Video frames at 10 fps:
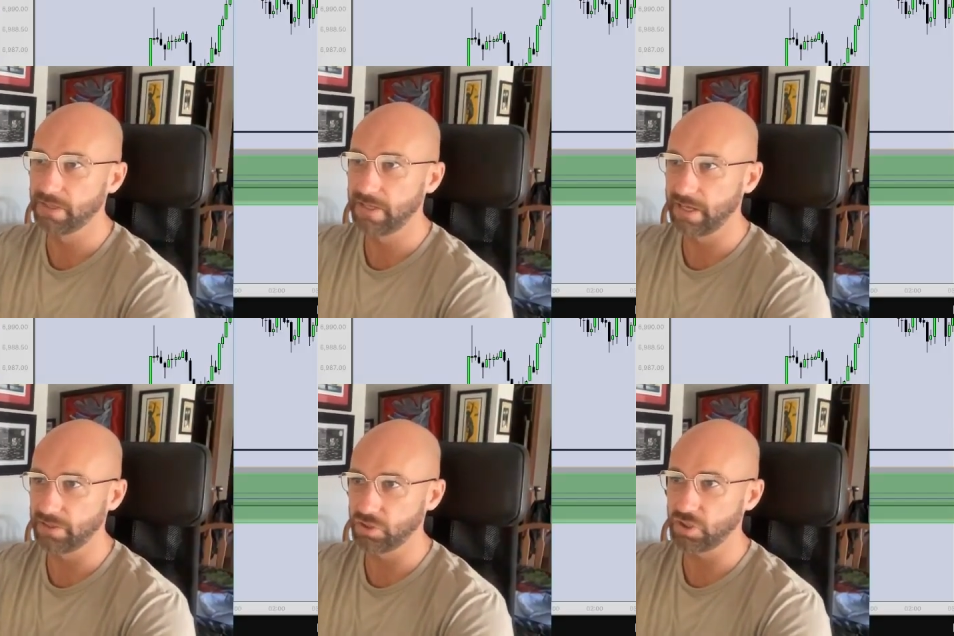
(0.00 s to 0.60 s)

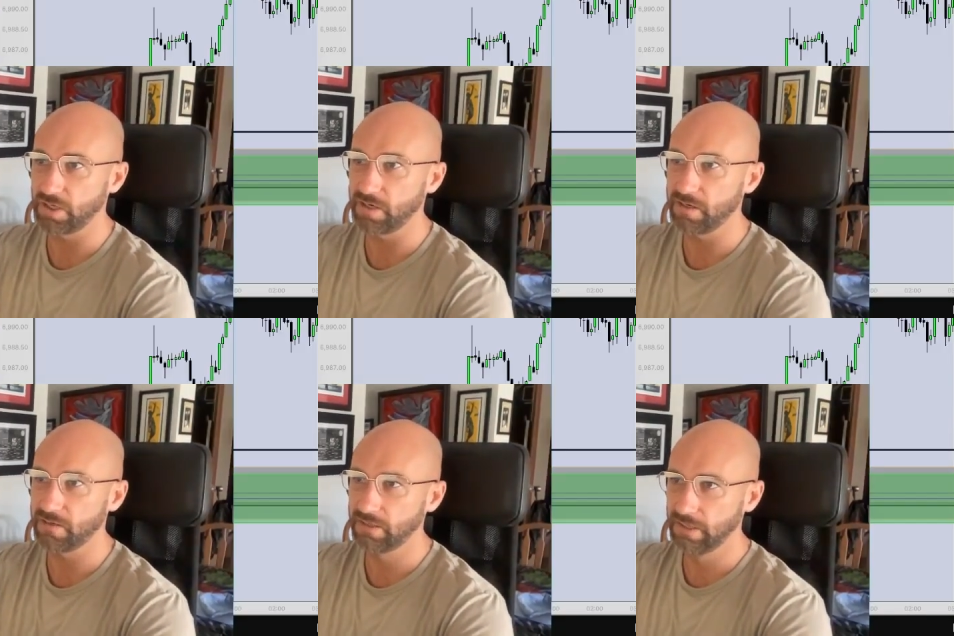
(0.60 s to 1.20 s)
As chair,
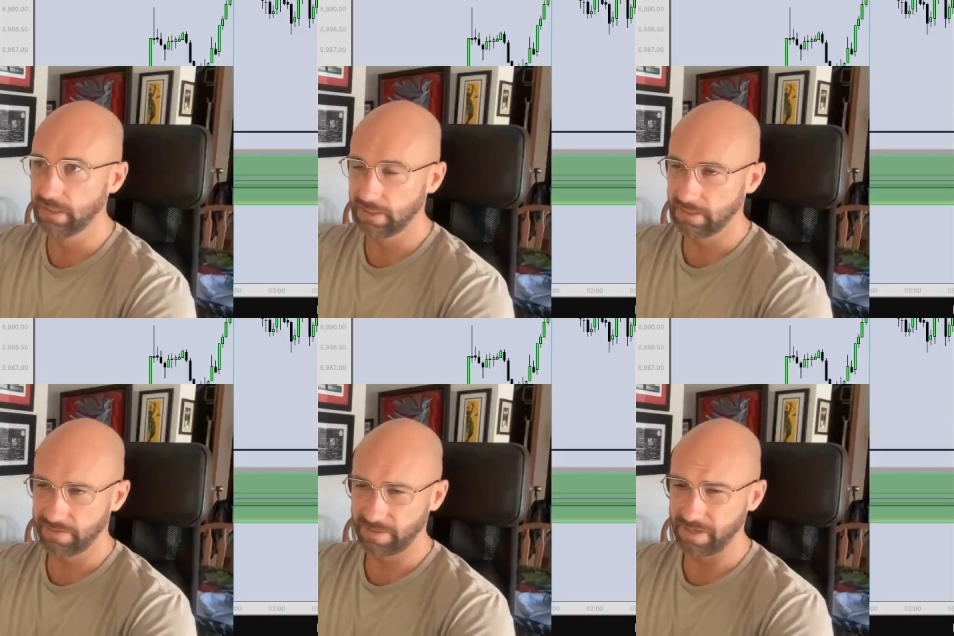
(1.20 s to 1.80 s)

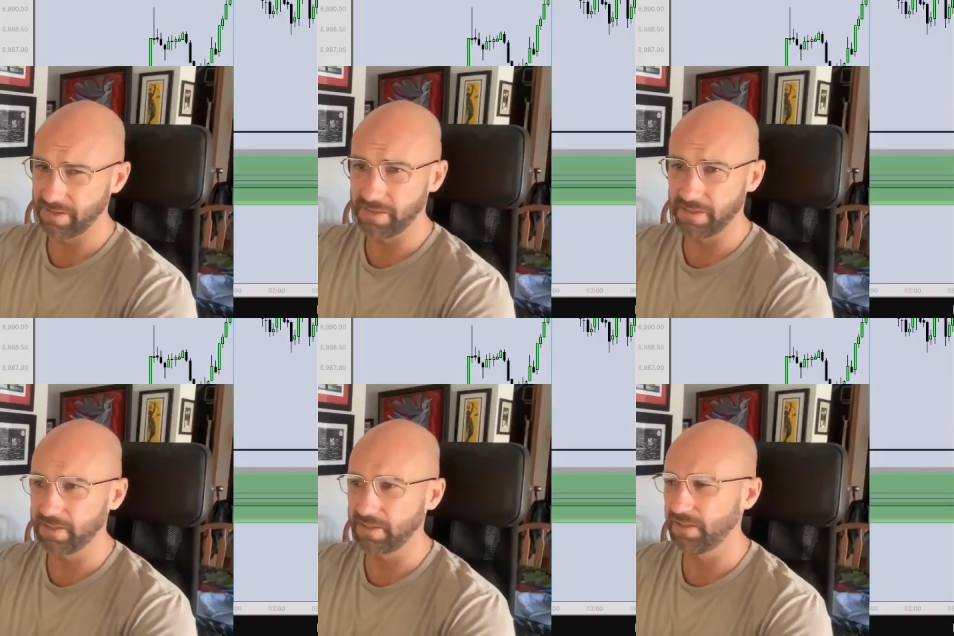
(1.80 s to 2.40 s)
I think
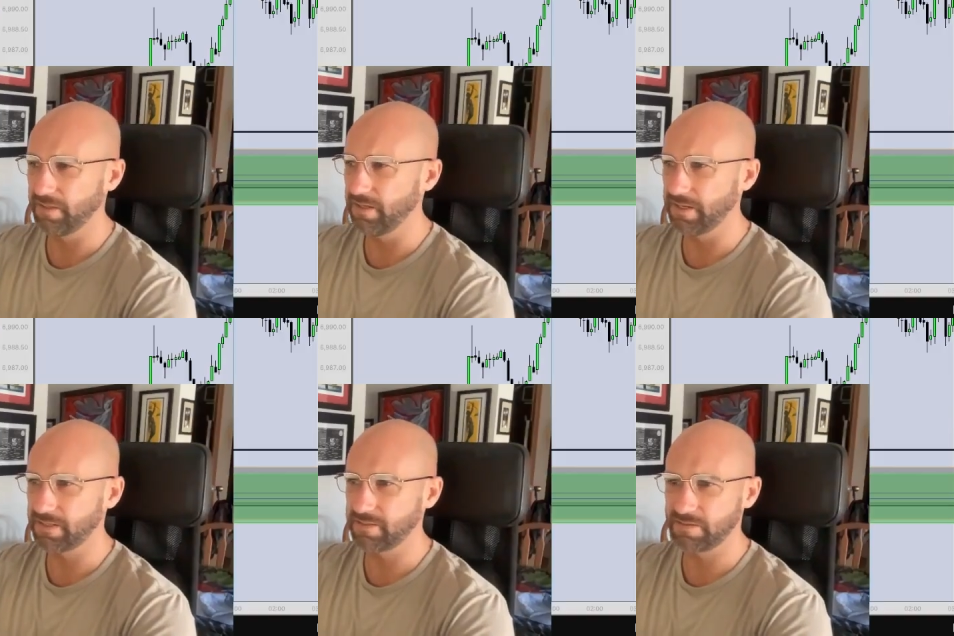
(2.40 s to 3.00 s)

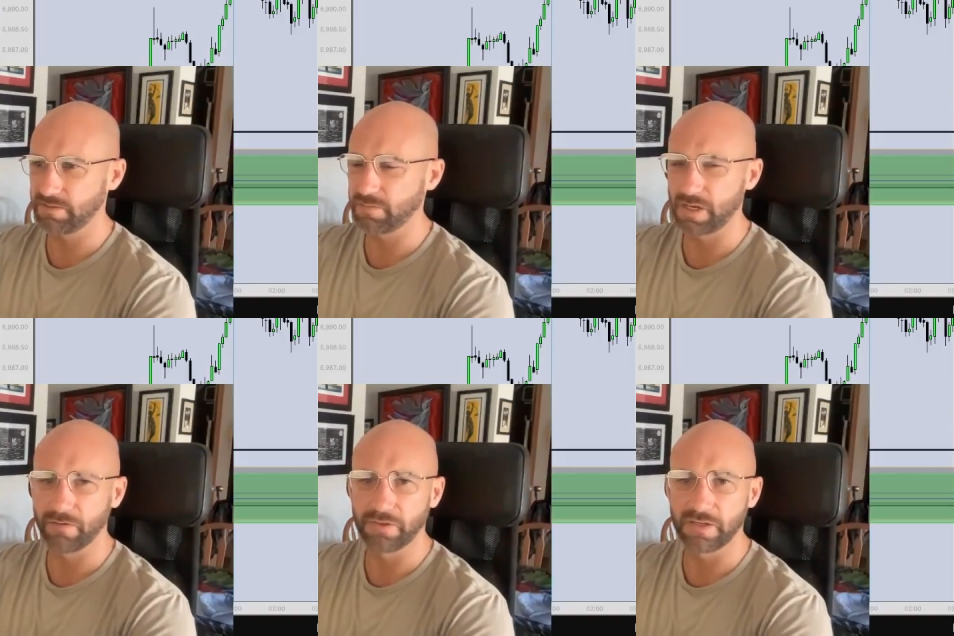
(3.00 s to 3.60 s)
sometime
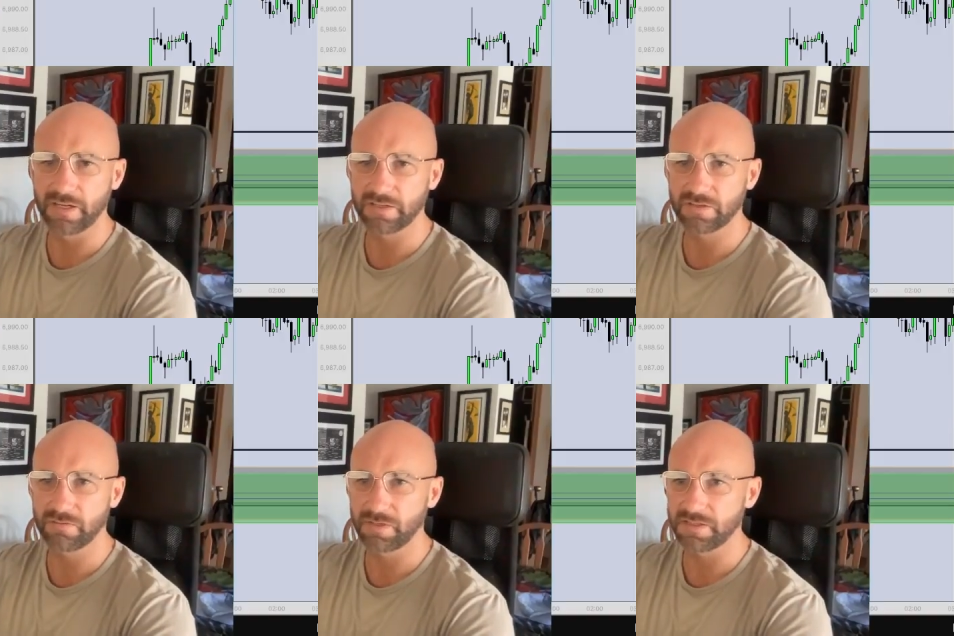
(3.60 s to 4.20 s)
over the next 3
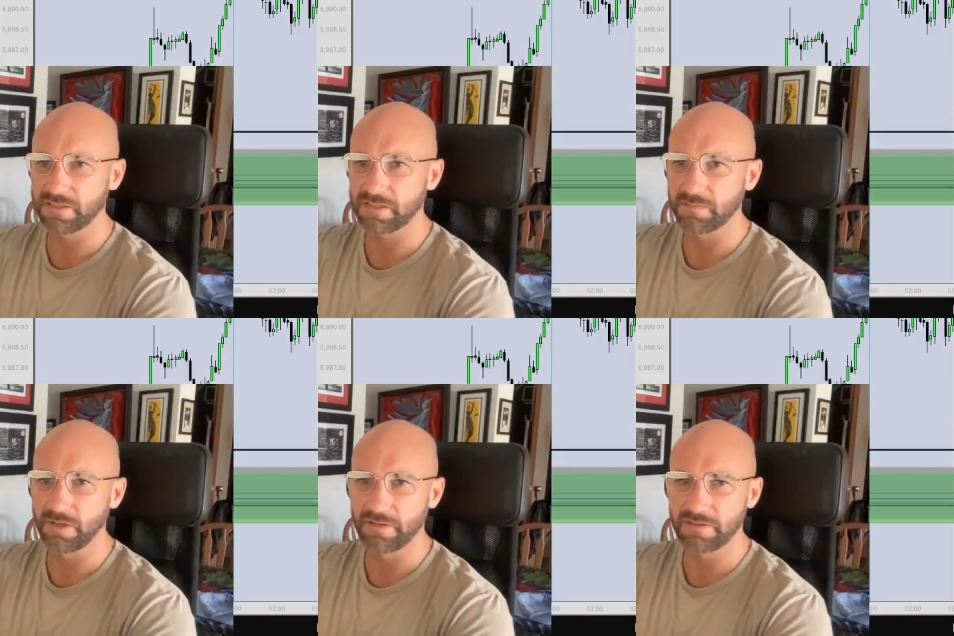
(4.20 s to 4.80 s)
to 6
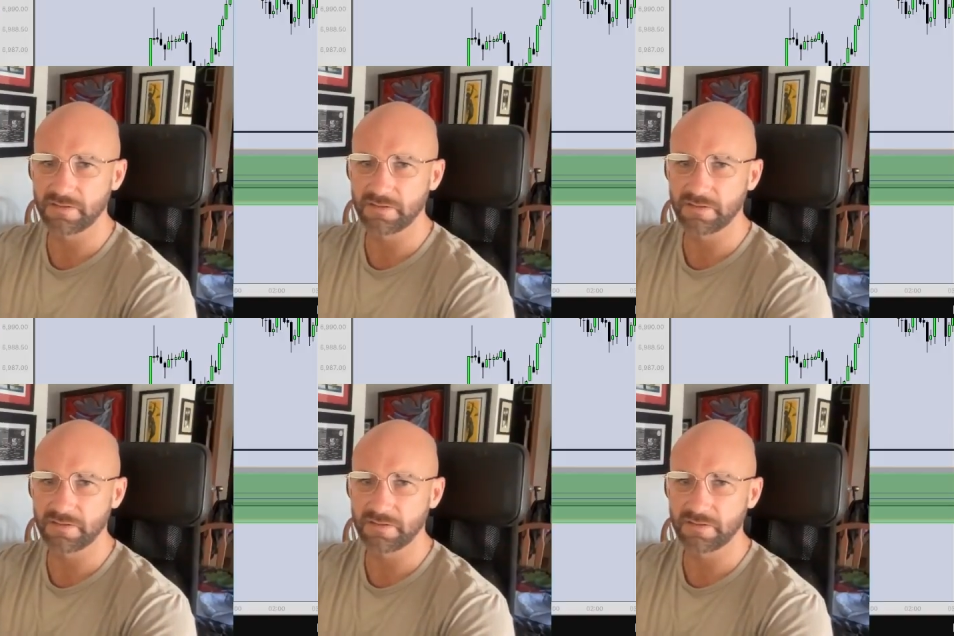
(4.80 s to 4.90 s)
months.